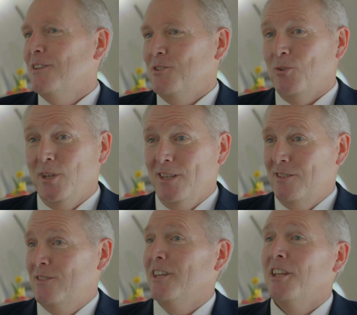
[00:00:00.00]
so we
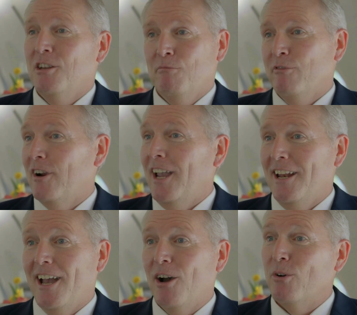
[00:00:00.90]
could sit in them for
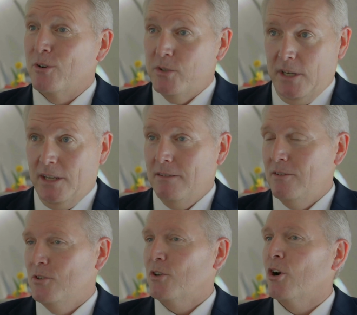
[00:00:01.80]
8 hours and
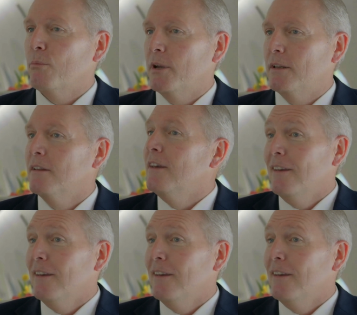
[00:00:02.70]
determine,